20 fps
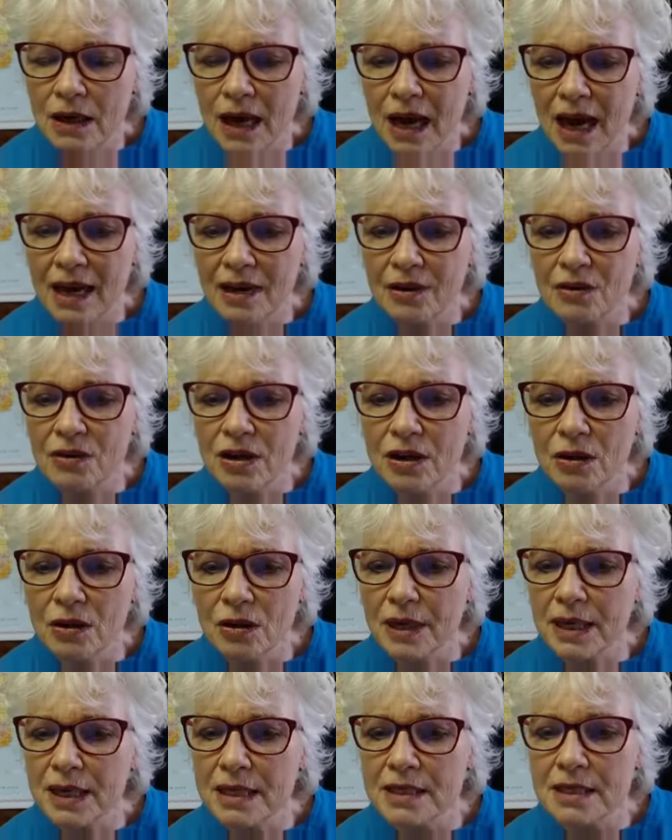I don't know.
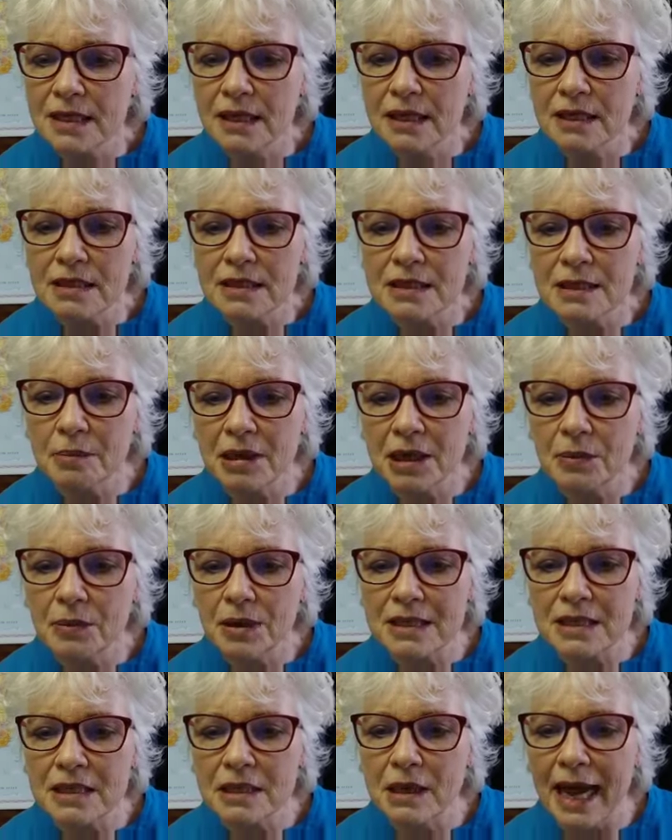What is this? Somebody
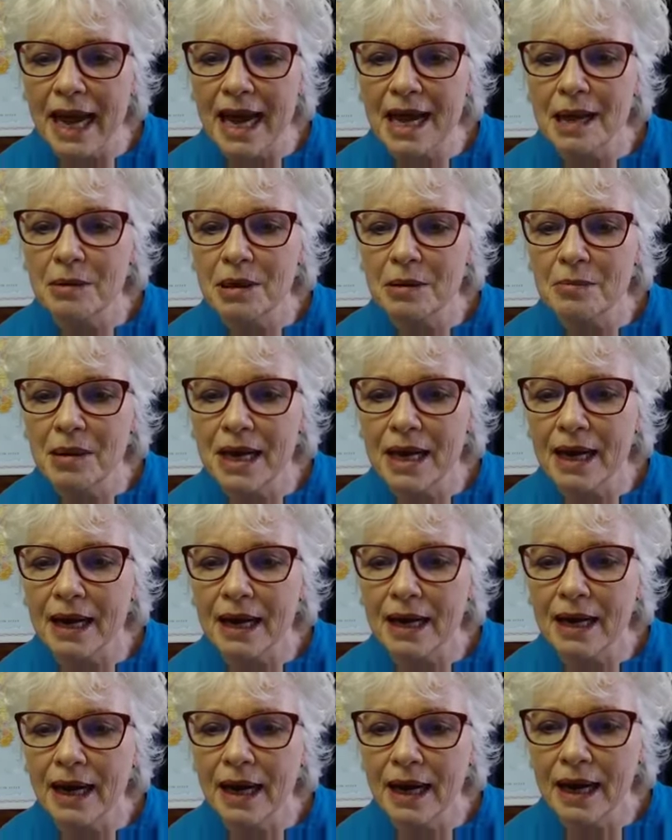wants to, Amy Mack.
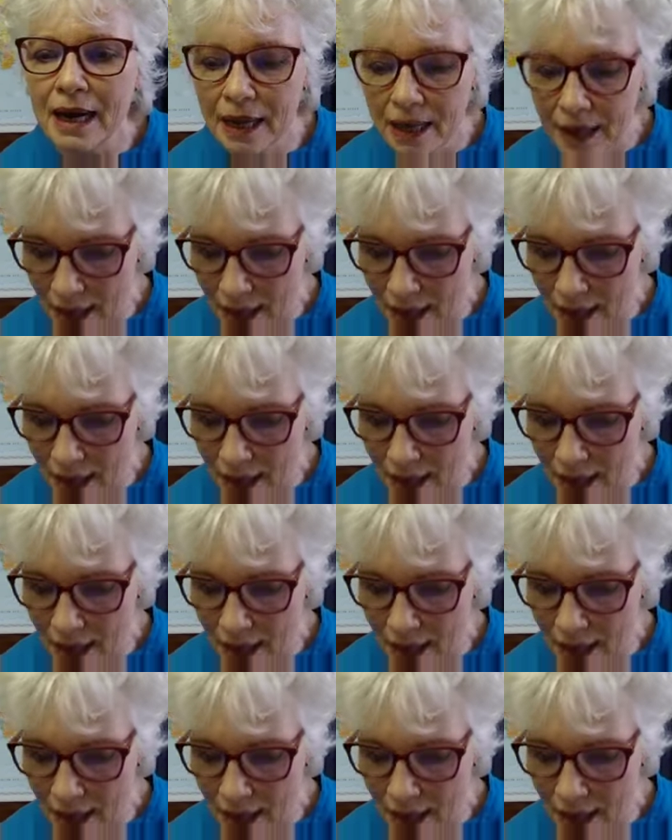Hi.